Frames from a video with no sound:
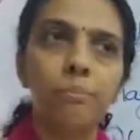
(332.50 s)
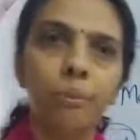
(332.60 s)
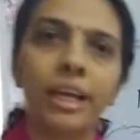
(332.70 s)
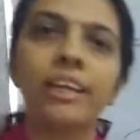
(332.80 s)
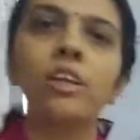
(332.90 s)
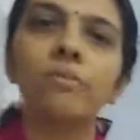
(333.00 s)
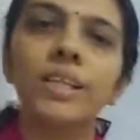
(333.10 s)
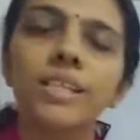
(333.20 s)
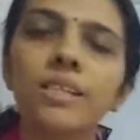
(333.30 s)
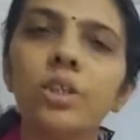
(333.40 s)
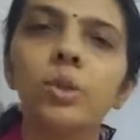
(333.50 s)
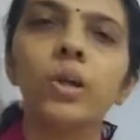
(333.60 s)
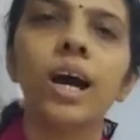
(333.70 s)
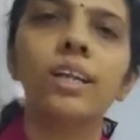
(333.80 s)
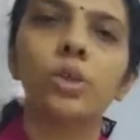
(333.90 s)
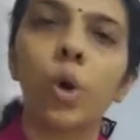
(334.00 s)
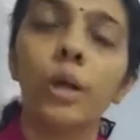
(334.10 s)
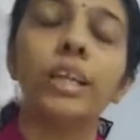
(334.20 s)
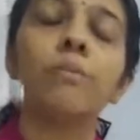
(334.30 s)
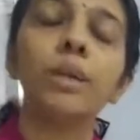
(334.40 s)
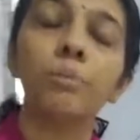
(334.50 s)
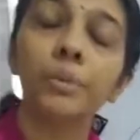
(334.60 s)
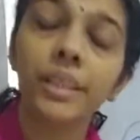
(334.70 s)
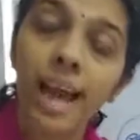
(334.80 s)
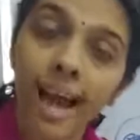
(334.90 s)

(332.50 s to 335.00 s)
plane of the circular coil will be